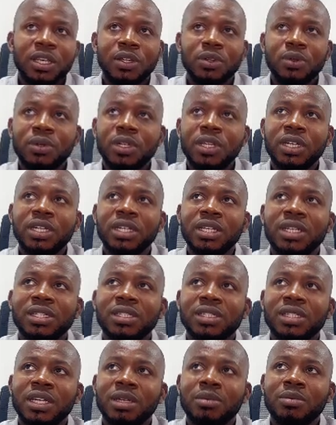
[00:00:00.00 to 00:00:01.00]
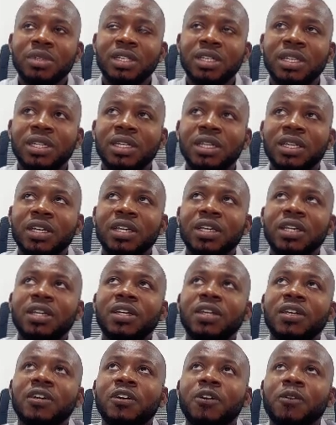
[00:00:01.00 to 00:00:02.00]
Scheduling is the
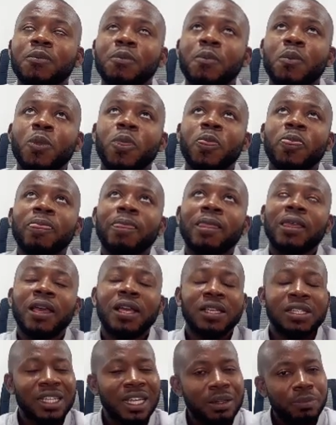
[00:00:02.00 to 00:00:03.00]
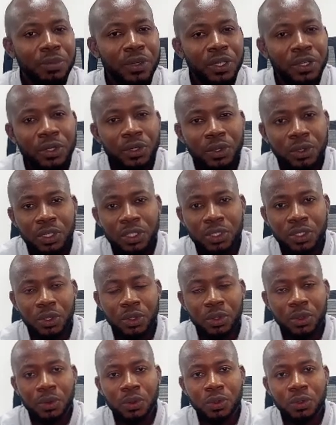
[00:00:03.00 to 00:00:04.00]
exact period is
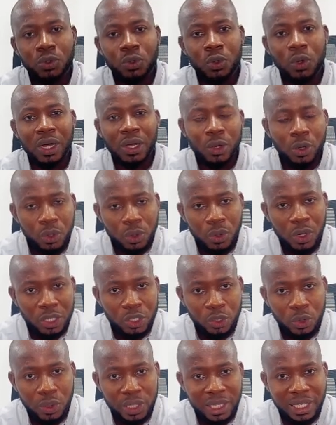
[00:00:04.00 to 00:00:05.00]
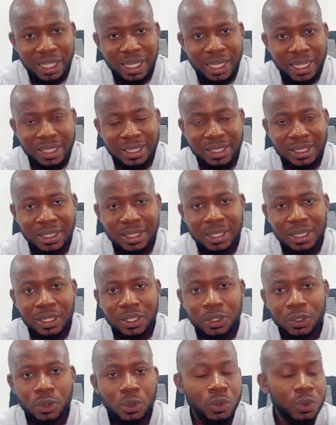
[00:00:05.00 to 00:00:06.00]
going to you are going to actually get
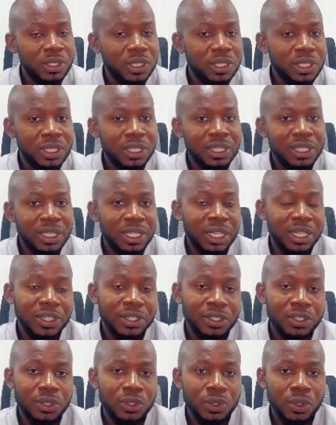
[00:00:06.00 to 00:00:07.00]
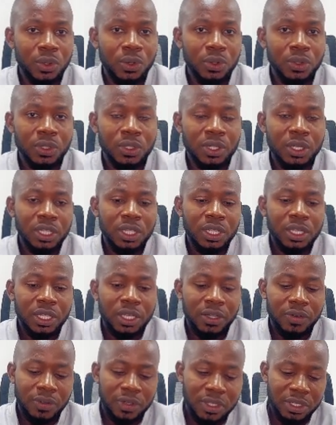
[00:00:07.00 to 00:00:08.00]
those things done.
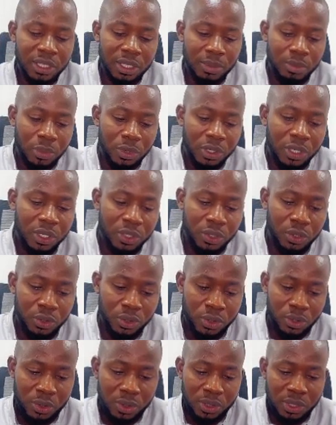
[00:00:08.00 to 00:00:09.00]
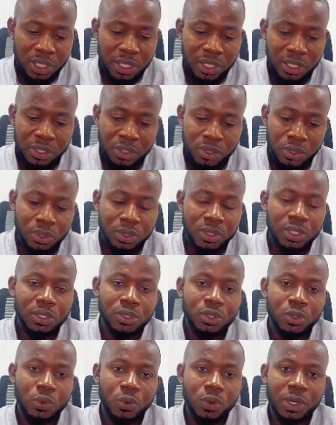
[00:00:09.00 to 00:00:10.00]
If it's a Monday to Tuesday, Tuesday
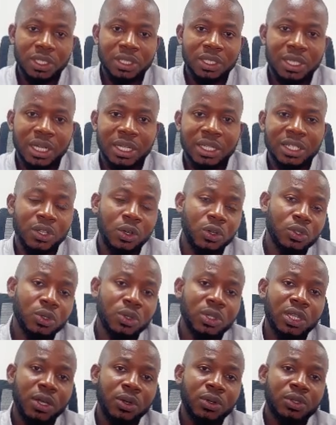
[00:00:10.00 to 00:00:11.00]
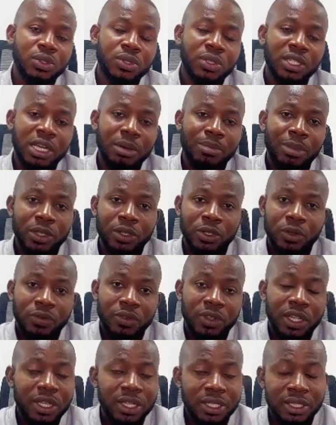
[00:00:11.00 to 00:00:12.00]
to Wednesday, and it also tells you the amount
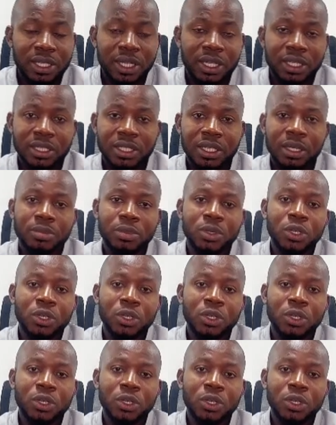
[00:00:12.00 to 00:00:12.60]
of days that